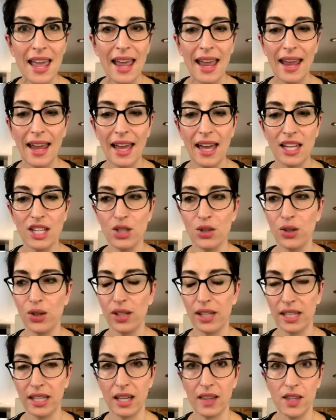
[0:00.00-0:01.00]
and you
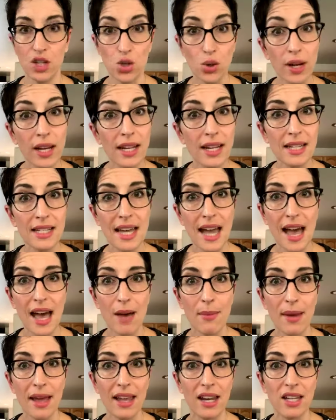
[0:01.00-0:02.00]
click on the training
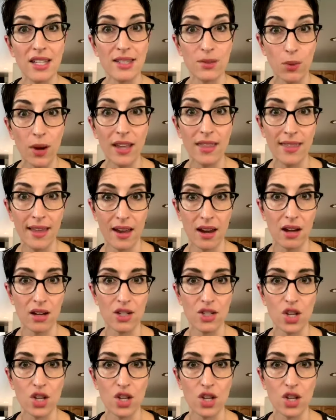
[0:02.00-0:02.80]
tab and it's right there.